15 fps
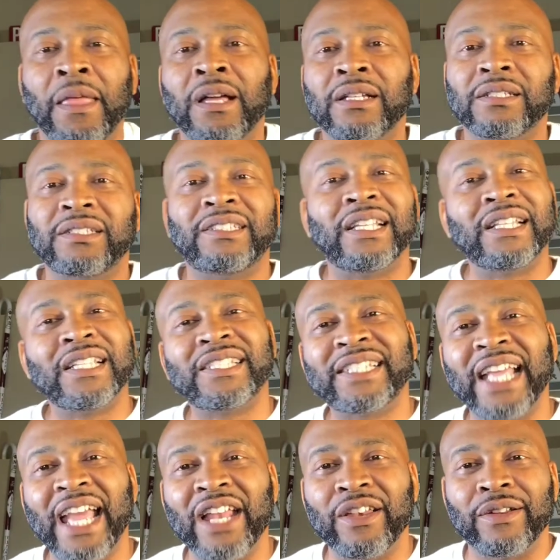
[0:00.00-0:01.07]
set the
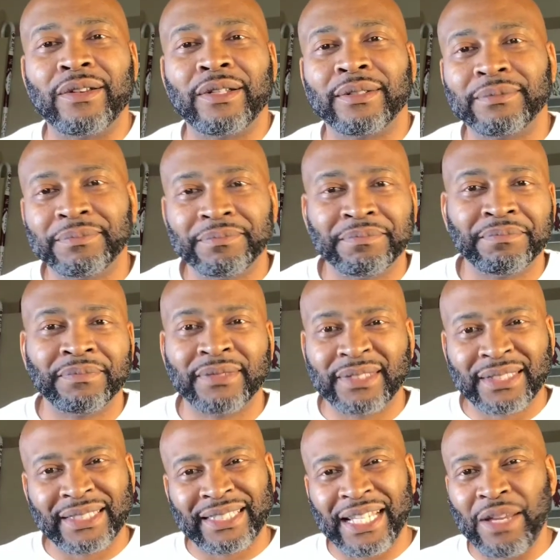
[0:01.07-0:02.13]
standard,
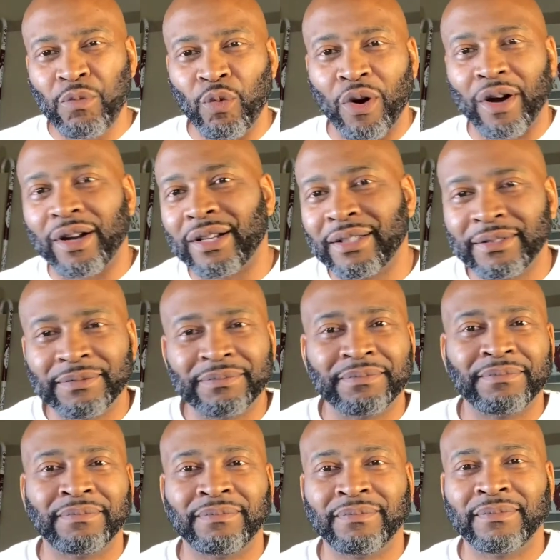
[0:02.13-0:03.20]
teamwork,
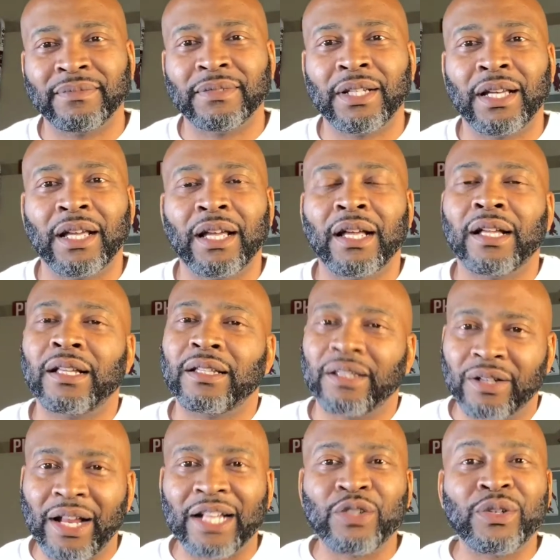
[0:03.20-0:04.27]
learn
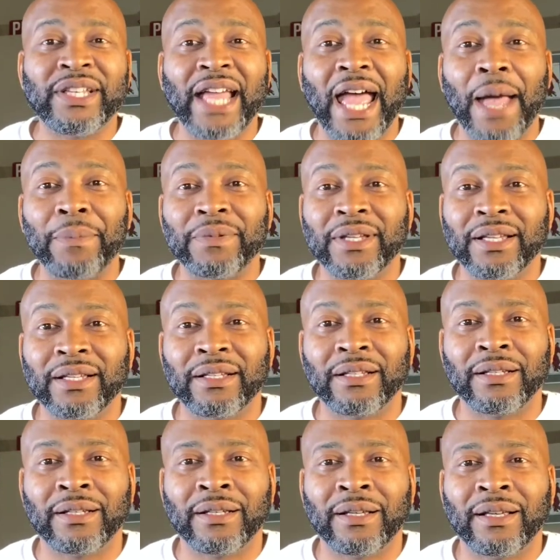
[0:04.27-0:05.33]
how to adapt,
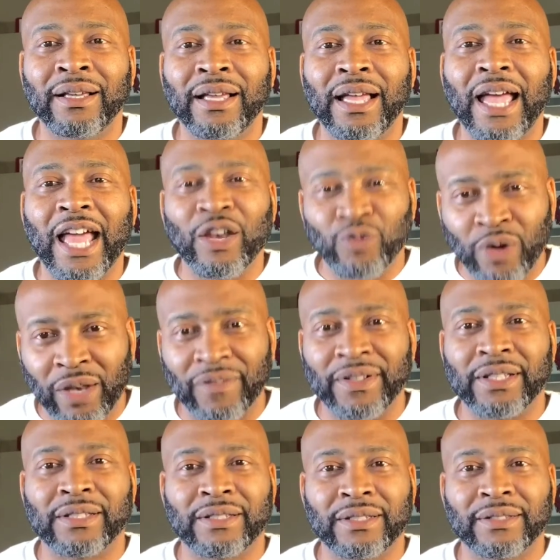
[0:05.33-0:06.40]
and
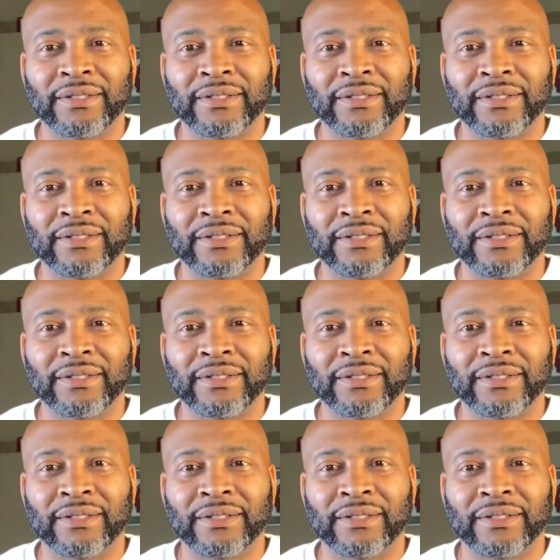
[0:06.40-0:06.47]
relevance.